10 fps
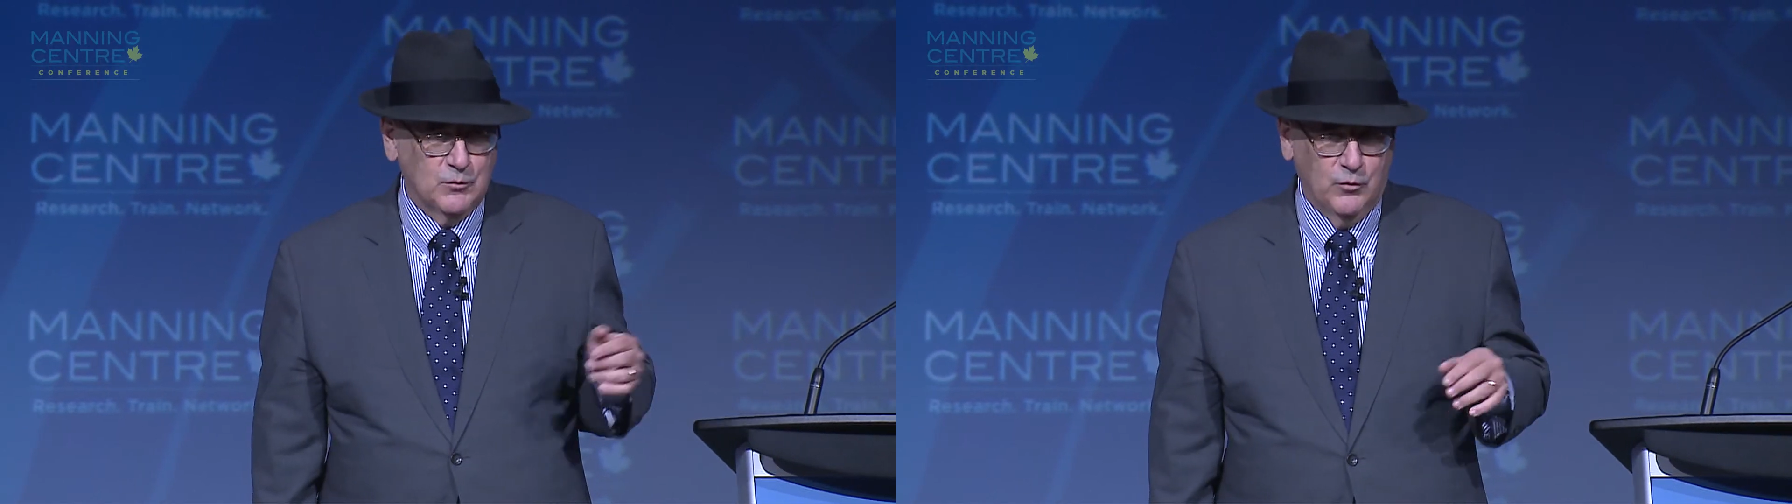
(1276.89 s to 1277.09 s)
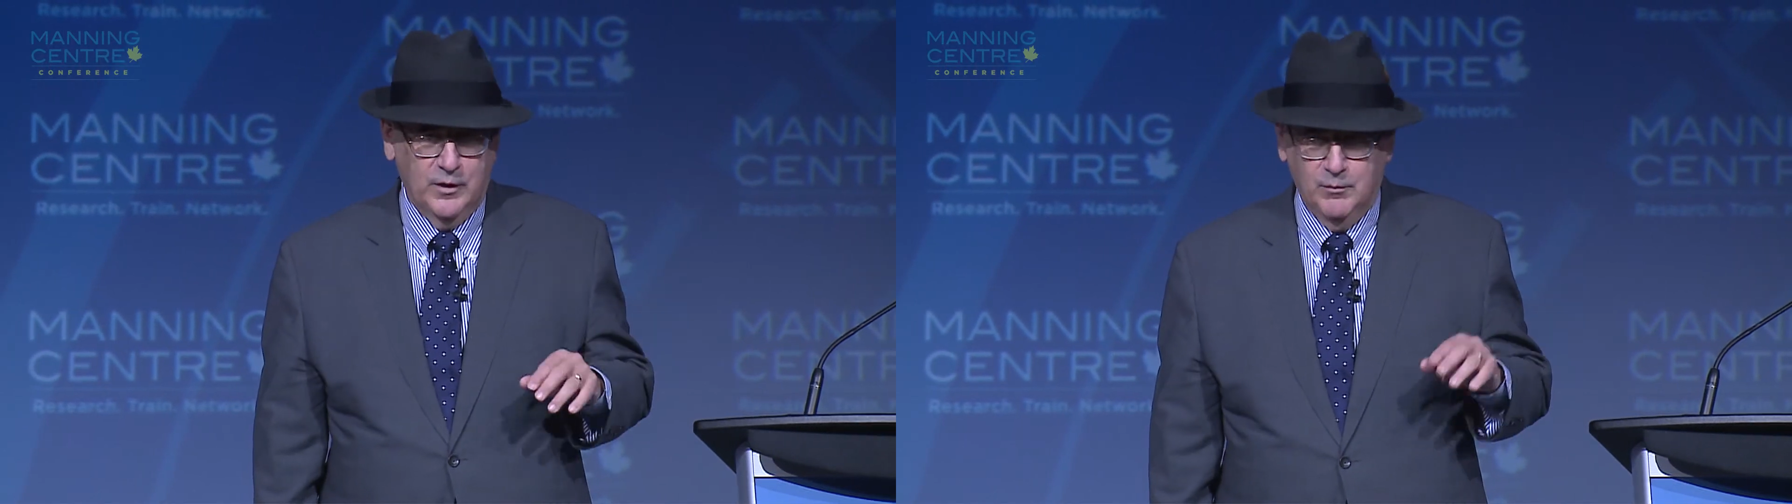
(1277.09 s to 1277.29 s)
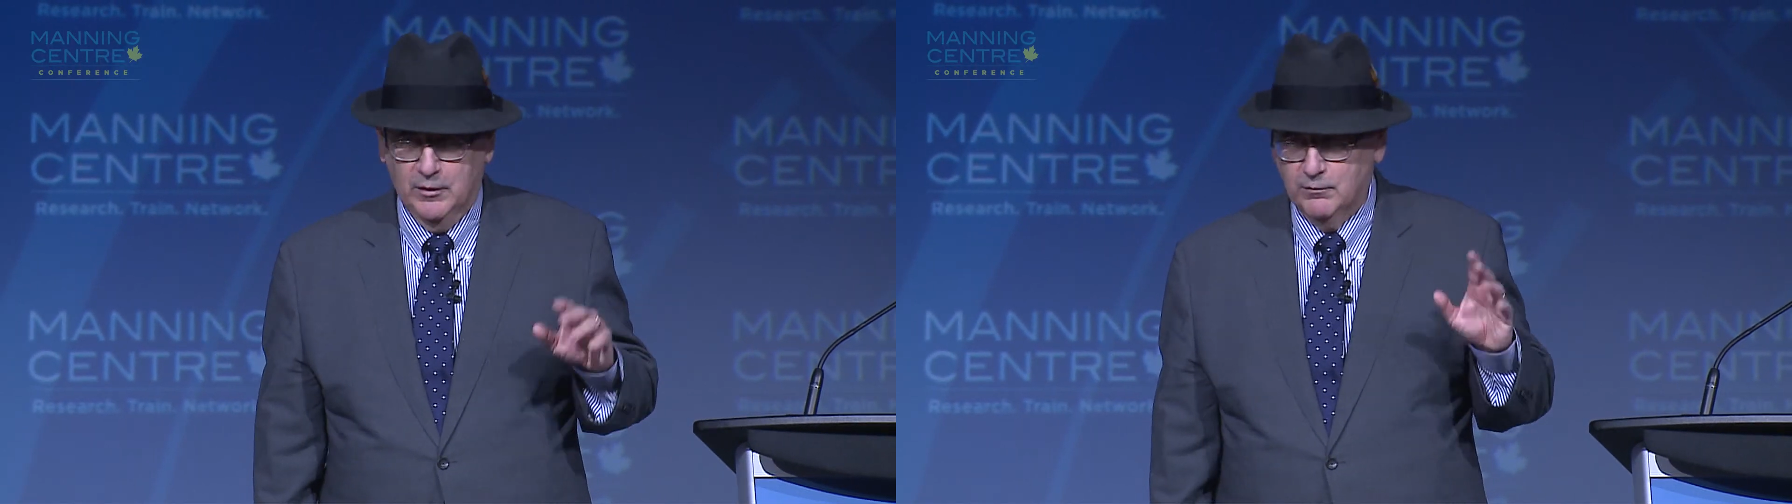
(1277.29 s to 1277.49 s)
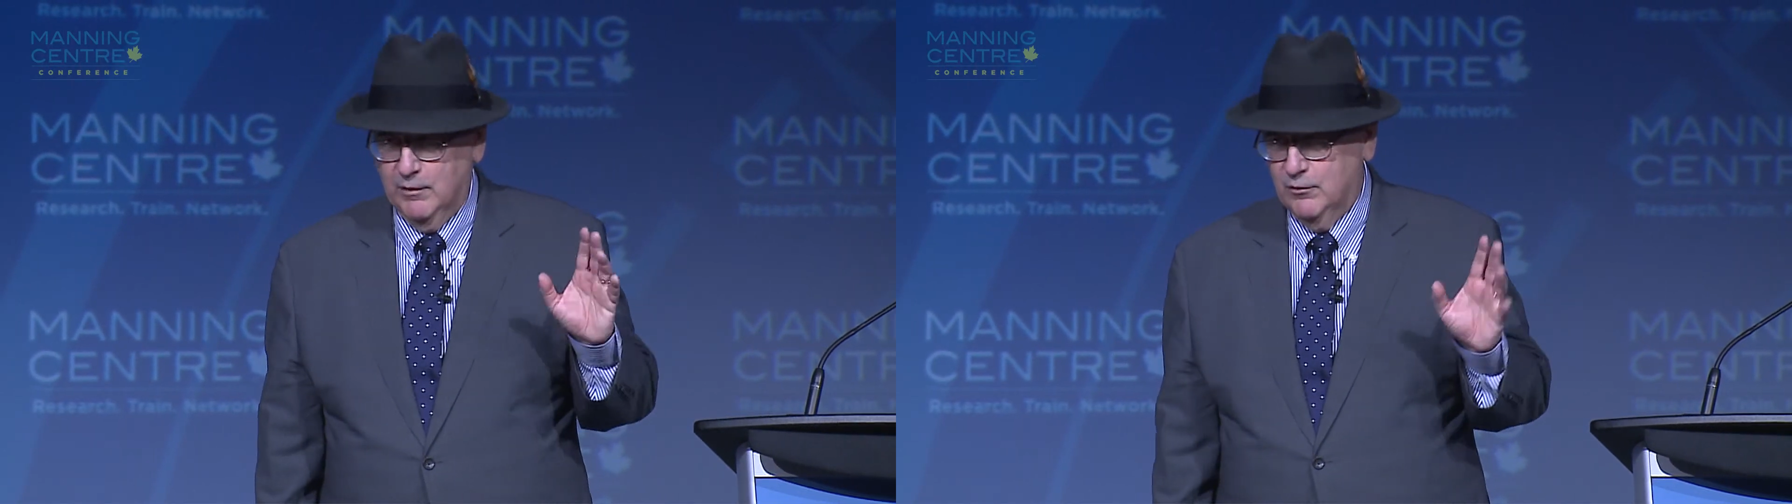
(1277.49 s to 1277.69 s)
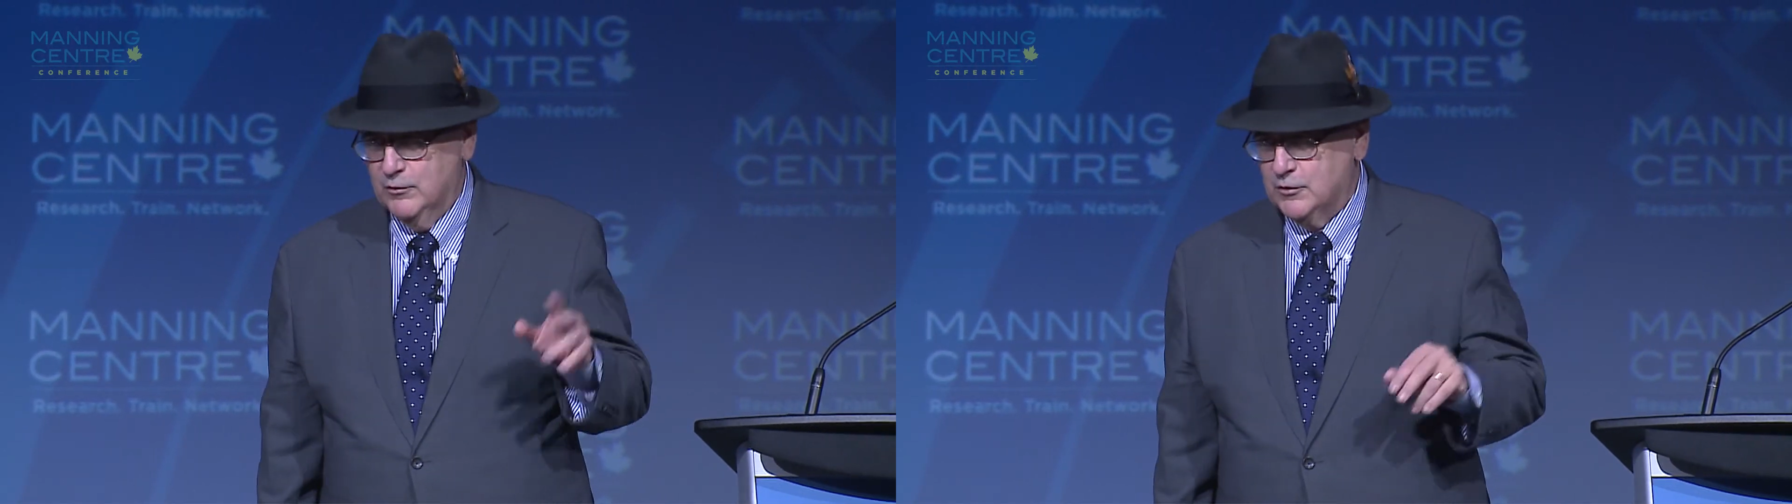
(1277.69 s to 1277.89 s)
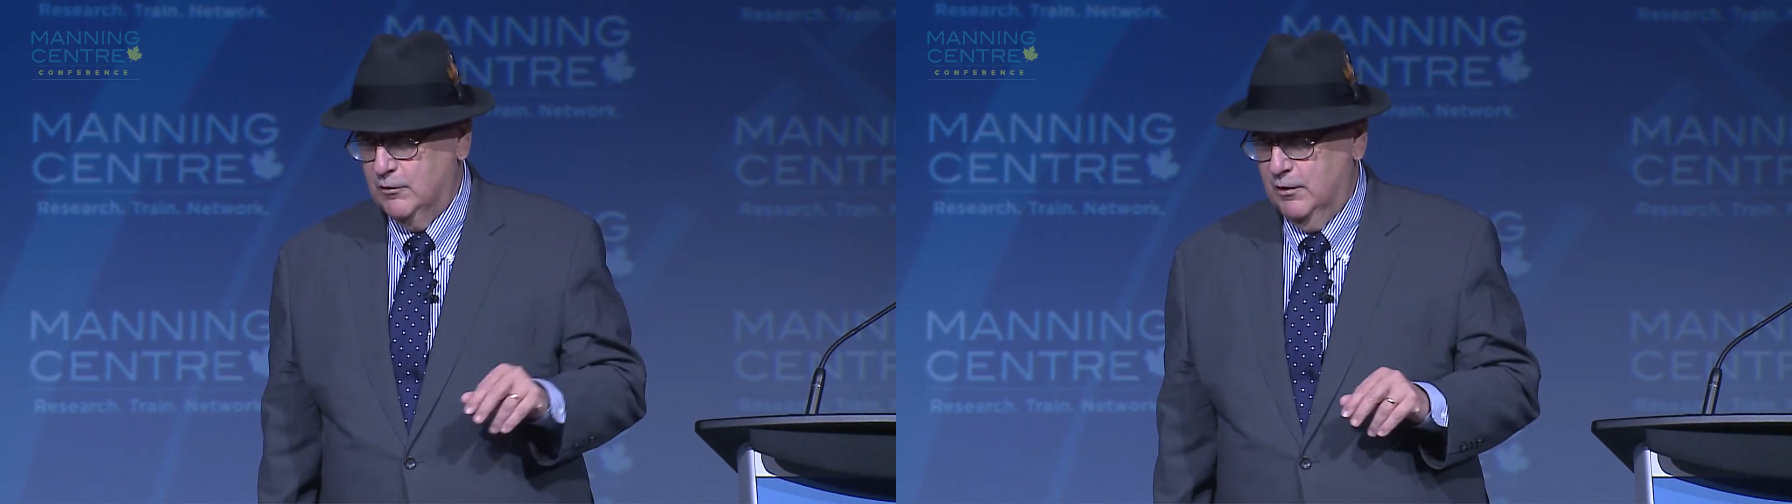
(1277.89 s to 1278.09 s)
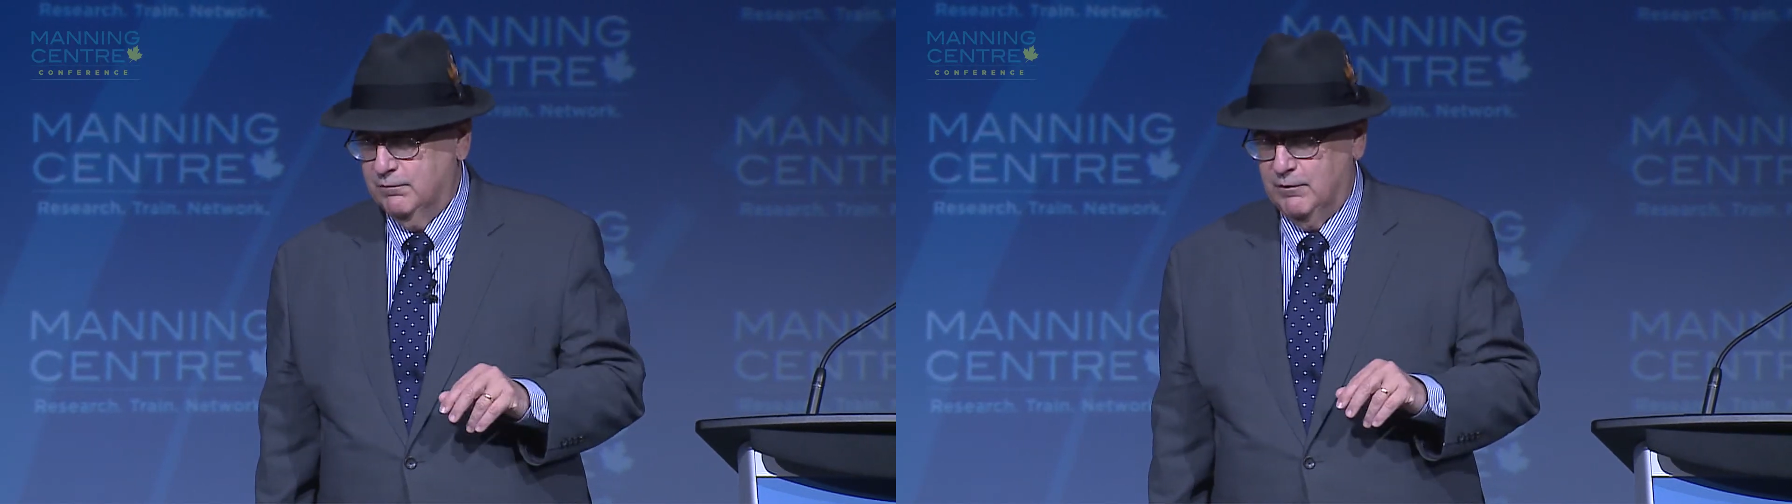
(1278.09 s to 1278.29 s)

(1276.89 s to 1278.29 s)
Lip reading: worried about revolutionary